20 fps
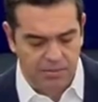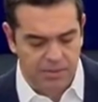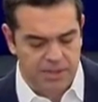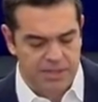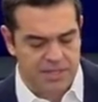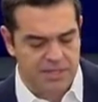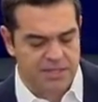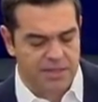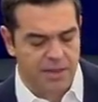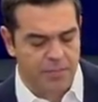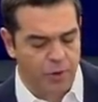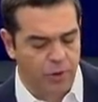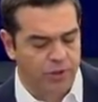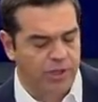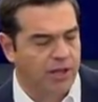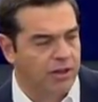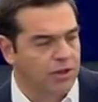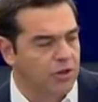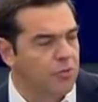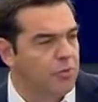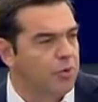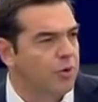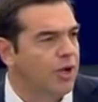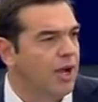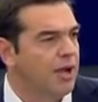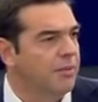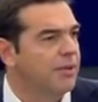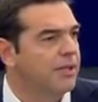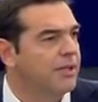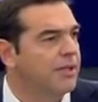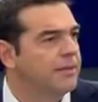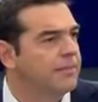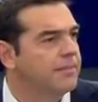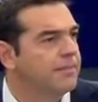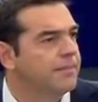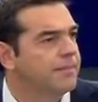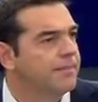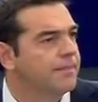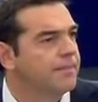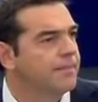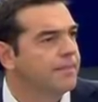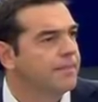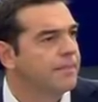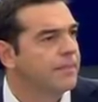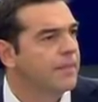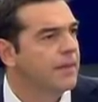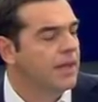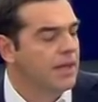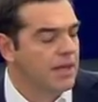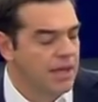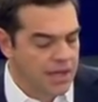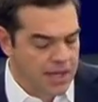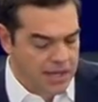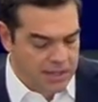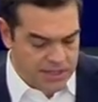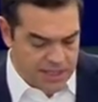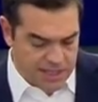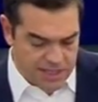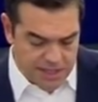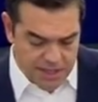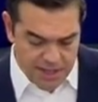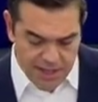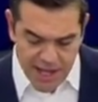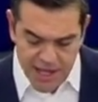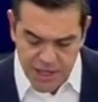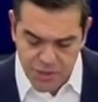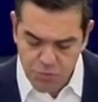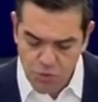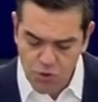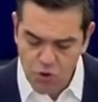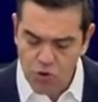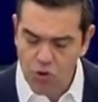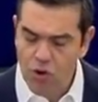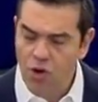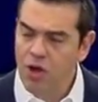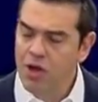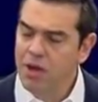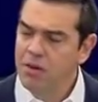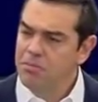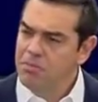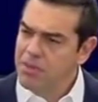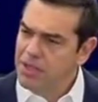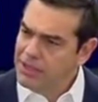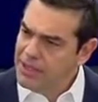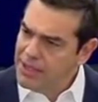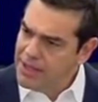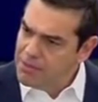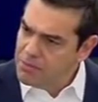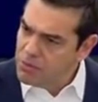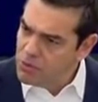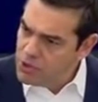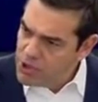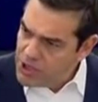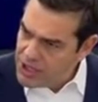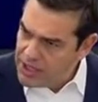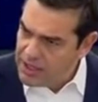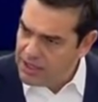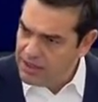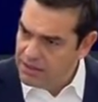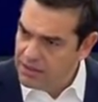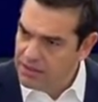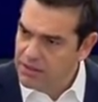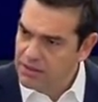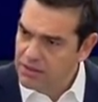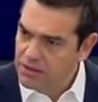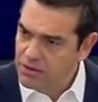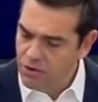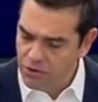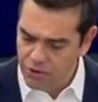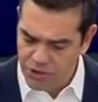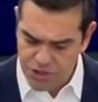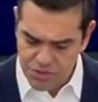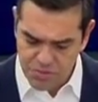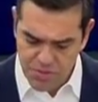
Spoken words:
the institutions didn't manage to advance and to foster the necessary